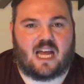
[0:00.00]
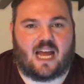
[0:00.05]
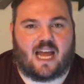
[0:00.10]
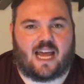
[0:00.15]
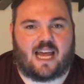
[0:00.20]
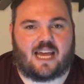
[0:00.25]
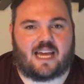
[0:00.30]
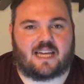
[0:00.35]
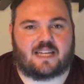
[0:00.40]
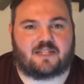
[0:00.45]

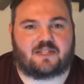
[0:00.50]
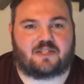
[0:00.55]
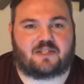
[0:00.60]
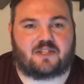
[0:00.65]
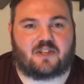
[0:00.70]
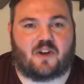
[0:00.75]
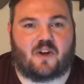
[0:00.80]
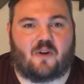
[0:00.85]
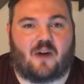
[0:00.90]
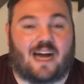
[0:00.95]
And
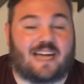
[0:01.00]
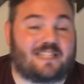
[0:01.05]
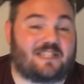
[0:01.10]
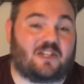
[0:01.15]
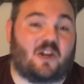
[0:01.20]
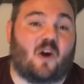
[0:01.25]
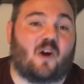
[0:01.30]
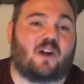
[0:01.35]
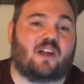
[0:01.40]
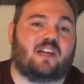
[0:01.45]
so I
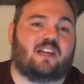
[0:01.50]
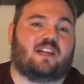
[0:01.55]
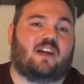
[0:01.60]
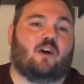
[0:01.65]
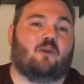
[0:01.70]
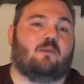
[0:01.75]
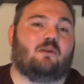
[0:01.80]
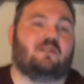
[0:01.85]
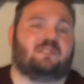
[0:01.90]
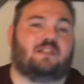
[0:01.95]
started
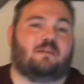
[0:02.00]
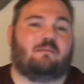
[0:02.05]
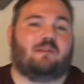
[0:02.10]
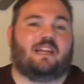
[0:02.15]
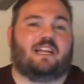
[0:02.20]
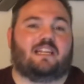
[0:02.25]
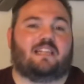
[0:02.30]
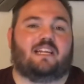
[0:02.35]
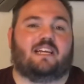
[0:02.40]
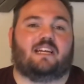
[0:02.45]
almost
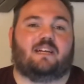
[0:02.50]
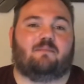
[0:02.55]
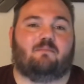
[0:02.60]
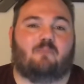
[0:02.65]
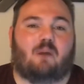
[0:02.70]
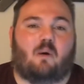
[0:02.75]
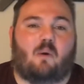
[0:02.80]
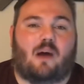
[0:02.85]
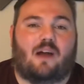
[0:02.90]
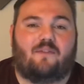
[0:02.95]
immediately,
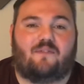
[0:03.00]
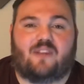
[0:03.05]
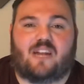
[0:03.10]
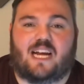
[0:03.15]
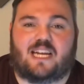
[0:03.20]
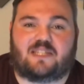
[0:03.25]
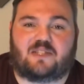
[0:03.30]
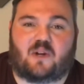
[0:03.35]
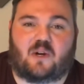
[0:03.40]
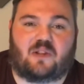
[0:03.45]
my wife and
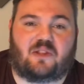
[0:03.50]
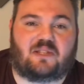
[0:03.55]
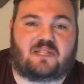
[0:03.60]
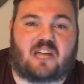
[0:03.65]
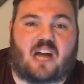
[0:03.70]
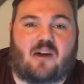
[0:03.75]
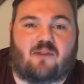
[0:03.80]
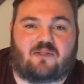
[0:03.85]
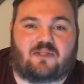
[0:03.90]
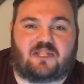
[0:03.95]
I started this
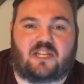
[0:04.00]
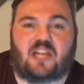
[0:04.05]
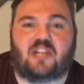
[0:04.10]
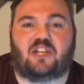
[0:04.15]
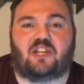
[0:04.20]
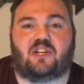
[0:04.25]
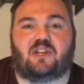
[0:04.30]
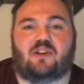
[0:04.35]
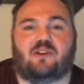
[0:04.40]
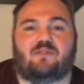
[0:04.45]

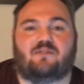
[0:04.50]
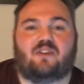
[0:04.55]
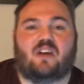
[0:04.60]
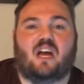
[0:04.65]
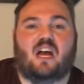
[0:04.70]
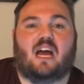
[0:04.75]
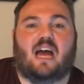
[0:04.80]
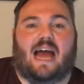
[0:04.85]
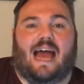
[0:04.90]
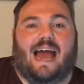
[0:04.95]
conversation of
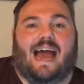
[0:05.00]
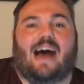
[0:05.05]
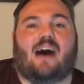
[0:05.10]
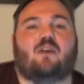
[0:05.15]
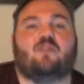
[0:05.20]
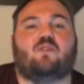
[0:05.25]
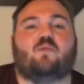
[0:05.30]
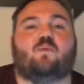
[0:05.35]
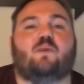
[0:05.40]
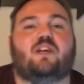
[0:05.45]

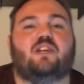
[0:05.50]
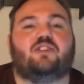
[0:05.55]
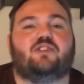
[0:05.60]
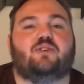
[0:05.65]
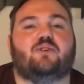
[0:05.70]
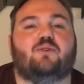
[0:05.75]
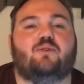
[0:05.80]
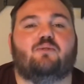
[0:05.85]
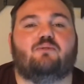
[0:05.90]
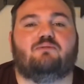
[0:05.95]
how do we
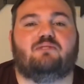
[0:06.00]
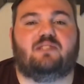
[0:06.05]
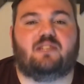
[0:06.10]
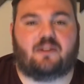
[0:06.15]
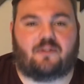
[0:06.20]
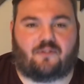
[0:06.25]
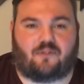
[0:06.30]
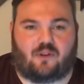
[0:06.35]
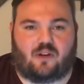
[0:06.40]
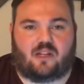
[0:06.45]
do
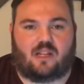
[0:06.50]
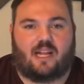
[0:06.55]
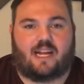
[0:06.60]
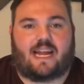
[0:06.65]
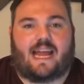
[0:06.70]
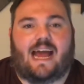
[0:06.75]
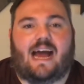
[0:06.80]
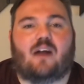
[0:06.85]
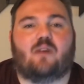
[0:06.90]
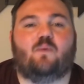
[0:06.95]
different? Like,
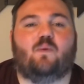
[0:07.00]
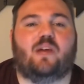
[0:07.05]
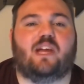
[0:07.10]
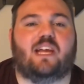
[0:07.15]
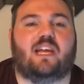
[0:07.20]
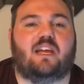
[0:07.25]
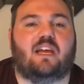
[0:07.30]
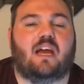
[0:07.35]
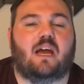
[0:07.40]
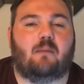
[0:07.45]
how do
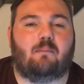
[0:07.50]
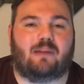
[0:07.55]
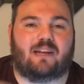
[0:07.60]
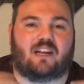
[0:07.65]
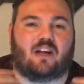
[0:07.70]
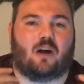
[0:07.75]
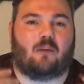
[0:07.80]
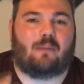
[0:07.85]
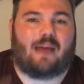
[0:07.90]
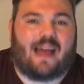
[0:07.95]
we
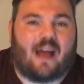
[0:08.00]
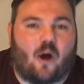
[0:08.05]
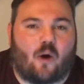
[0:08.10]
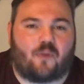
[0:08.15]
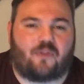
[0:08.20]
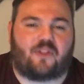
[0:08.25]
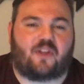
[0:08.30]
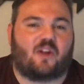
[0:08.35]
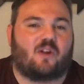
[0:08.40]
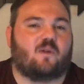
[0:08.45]
become
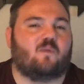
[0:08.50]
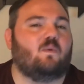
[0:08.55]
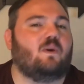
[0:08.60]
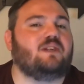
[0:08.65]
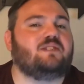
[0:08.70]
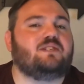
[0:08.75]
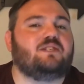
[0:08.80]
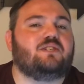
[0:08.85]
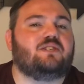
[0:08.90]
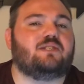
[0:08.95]
healthier? It
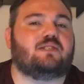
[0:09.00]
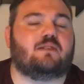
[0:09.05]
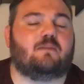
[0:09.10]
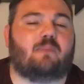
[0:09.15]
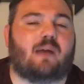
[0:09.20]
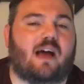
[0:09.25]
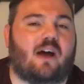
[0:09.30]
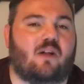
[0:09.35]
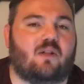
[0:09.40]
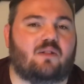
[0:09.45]
wasn't just
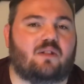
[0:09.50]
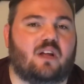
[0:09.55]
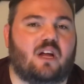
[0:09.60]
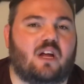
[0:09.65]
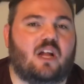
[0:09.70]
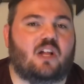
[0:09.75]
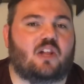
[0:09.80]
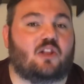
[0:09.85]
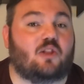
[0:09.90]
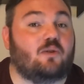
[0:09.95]
about
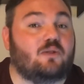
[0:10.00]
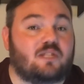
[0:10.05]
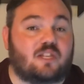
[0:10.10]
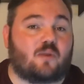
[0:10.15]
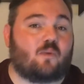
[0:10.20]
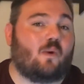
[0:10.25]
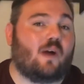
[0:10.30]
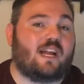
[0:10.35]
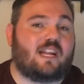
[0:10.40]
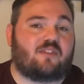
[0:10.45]

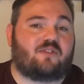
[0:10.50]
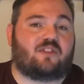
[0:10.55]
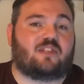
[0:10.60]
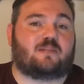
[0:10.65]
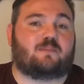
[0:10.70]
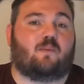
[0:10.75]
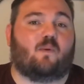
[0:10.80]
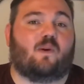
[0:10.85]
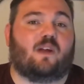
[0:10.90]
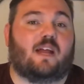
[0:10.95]
losing weight at
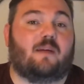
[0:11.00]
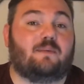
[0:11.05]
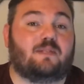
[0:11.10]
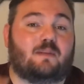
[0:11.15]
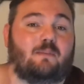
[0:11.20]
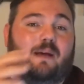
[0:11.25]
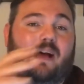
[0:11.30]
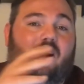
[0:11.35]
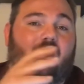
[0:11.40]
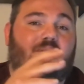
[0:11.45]
this point. It was
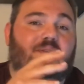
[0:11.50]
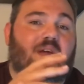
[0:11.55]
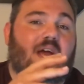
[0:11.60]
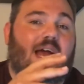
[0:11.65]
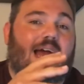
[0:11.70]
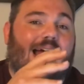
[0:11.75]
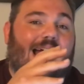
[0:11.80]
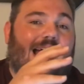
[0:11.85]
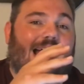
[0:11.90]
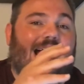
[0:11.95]
about
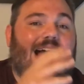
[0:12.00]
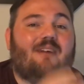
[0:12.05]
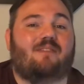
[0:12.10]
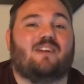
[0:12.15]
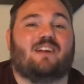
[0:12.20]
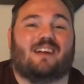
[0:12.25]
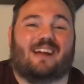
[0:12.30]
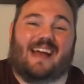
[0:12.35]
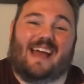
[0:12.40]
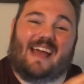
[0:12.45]

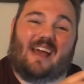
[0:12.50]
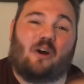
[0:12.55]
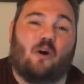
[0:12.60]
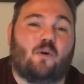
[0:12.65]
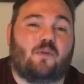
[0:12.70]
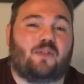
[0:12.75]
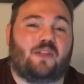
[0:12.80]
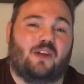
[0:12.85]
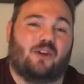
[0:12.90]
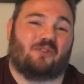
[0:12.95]
having a
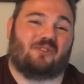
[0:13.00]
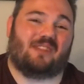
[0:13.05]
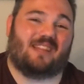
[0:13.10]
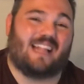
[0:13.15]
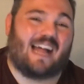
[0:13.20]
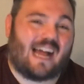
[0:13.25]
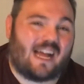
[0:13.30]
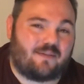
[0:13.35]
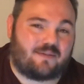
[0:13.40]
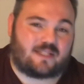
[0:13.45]
healthier
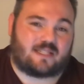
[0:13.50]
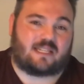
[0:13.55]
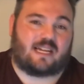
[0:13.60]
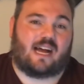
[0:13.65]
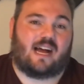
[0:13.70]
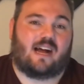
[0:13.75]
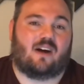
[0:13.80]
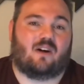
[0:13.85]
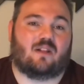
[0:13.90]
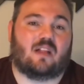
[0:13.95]

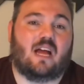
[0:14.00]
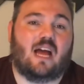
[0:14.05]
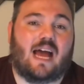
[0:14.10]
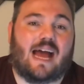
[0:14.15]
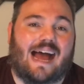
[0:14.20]
lifestyle.